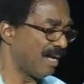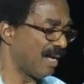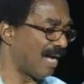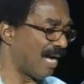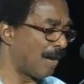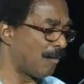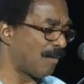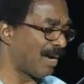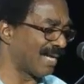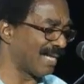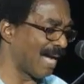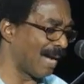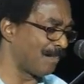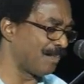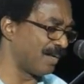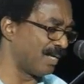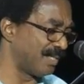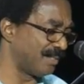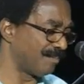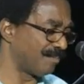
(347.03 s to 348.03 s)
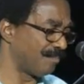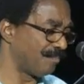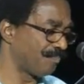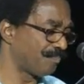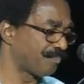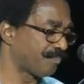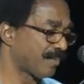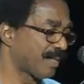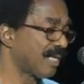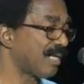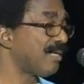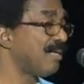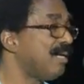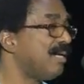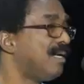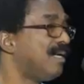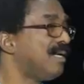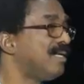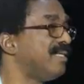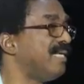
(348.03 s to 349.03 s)
And what happened?
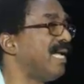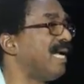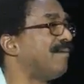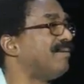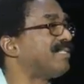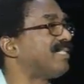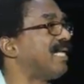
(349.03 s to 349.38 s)
There